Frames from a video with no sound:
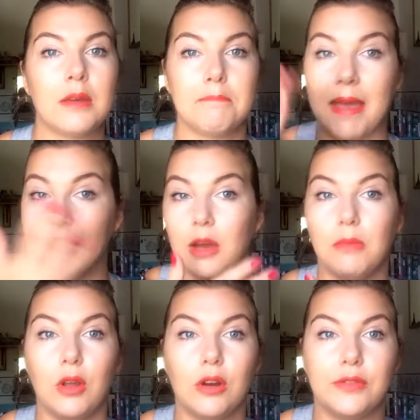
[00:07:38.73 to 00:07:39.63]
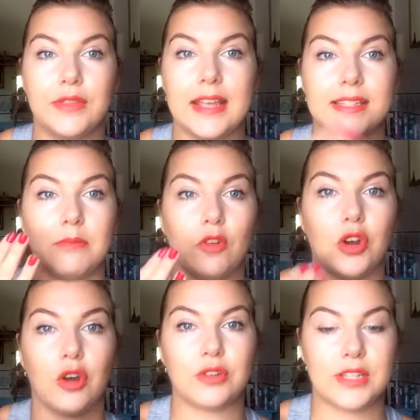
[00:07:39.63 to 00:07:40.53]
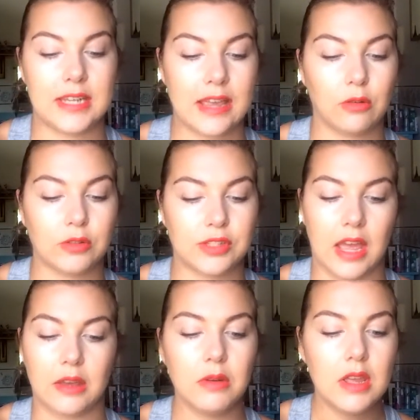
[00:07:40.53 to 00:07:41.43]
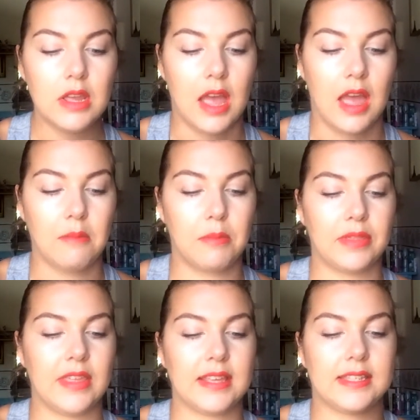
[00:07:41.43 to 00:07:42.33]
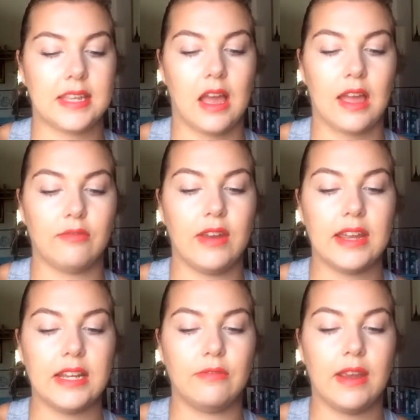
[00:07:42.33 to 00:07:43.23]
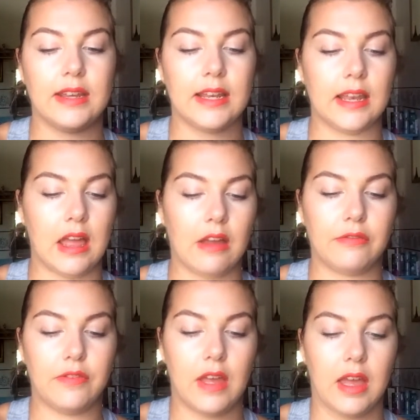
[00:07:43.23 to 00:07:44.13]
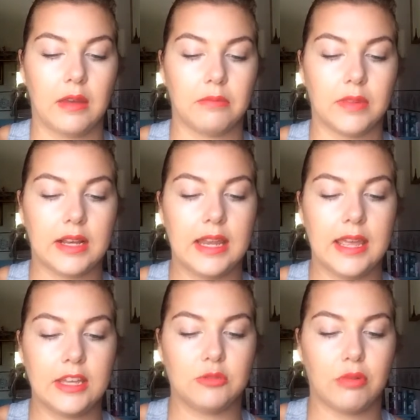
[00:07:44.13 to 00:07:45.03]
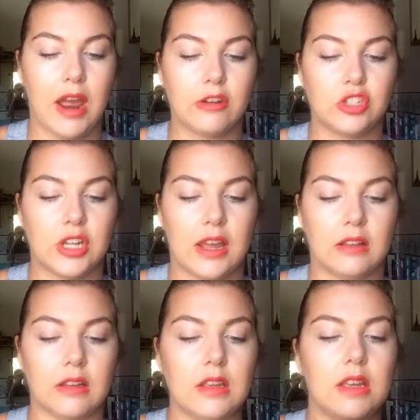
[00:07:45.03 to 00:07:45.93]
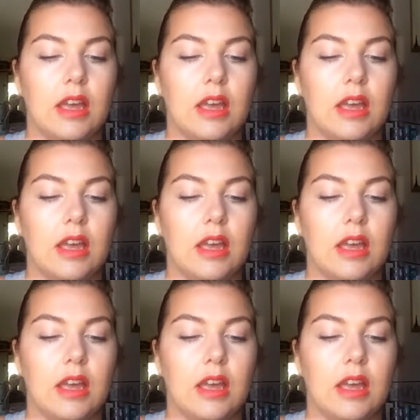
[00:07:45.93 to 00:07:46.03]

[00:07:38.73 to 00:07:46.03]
makeup look for this. I've got it on today also, but this I really love. Clear Brow Gel.